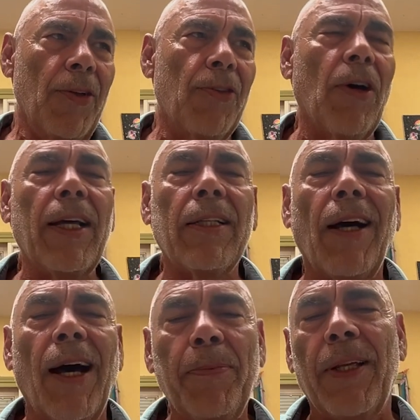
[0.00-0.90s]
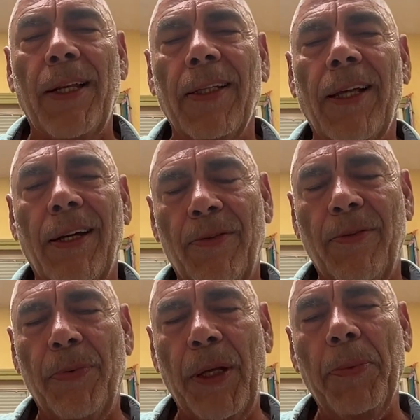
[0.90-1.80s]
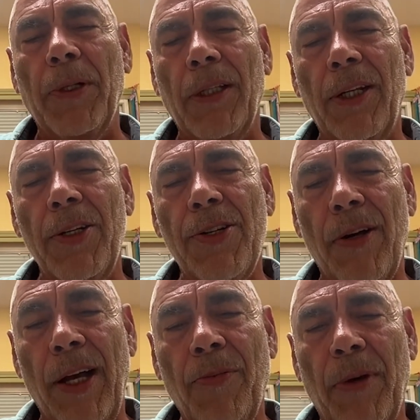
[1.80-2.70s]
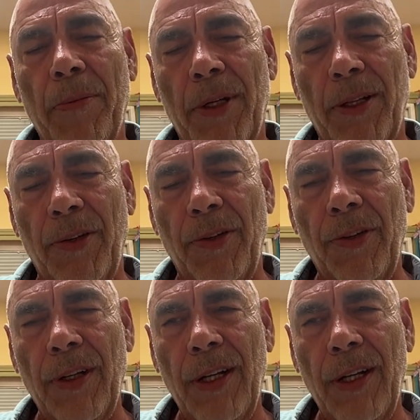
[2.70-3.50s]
So I adopted a lot of people in literature as my mothers.